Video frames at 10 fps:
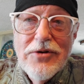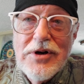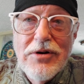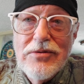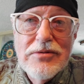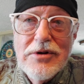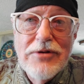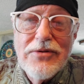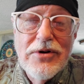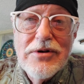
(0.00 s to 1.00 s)
We don't
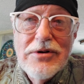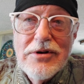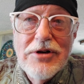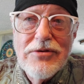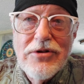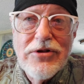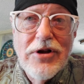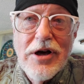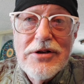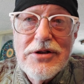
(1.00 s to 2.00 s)
give a give a
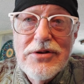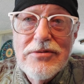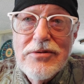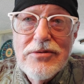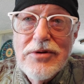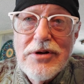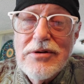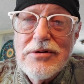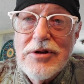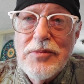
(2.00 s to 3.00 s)
thought to
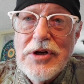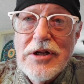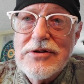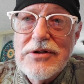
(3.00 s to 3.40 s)
whether somebody else.